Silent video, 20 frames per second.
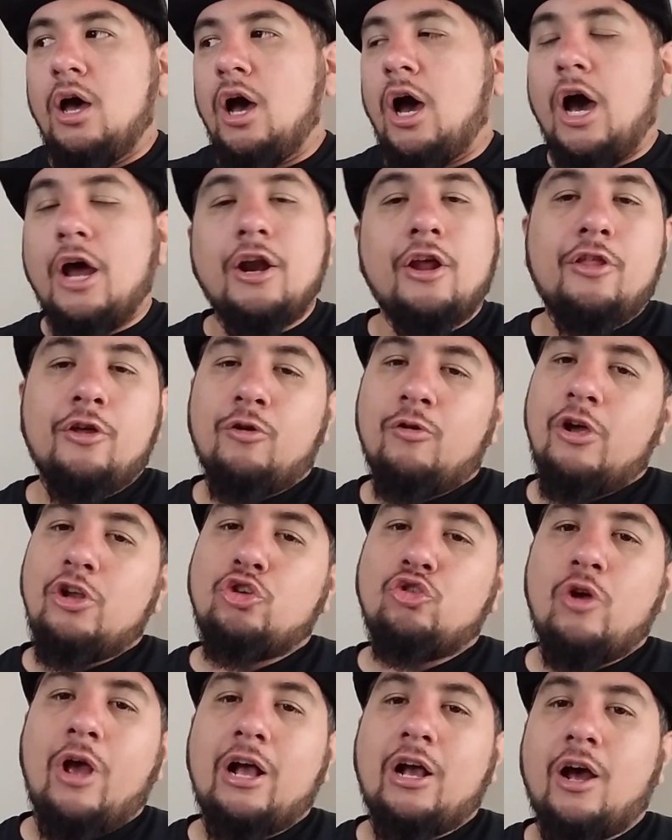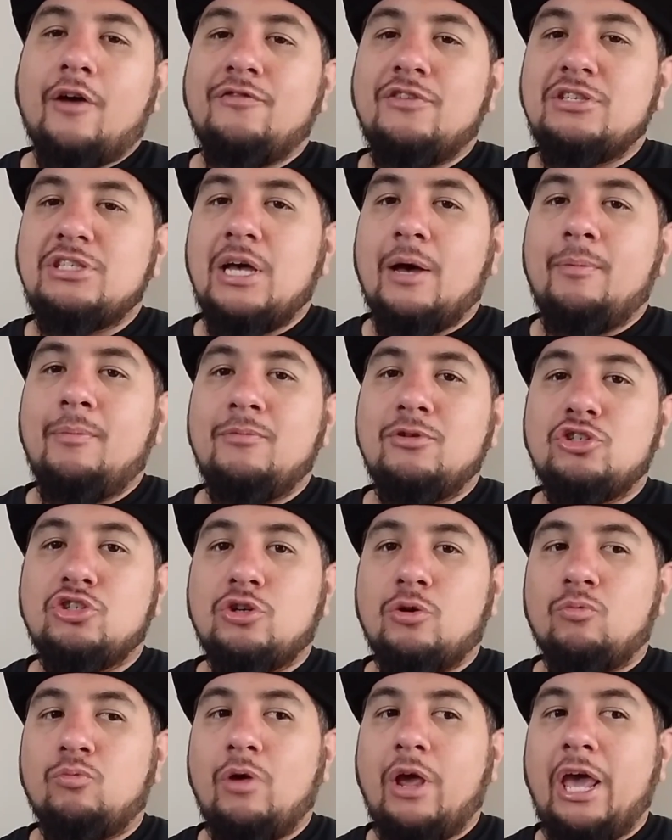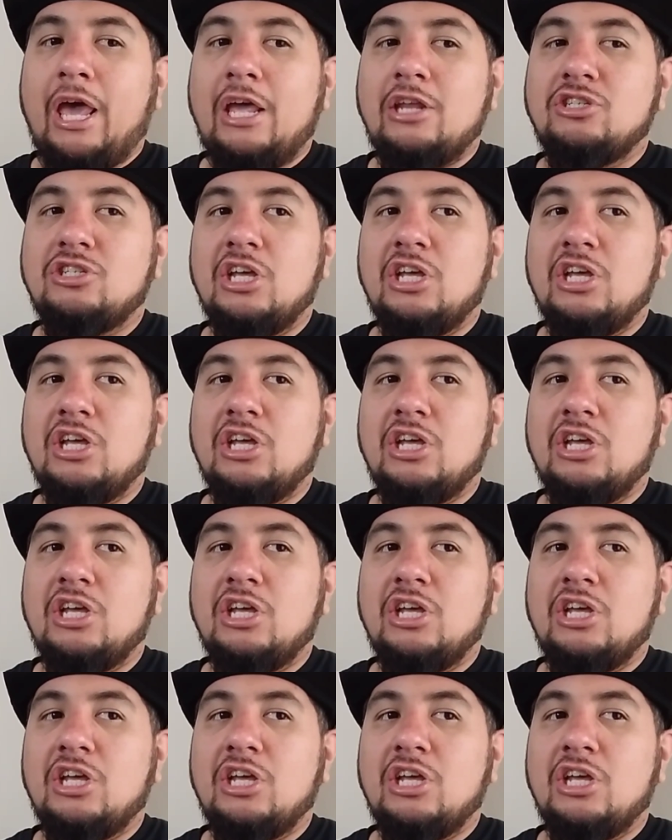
Another great track off this album is Deranged.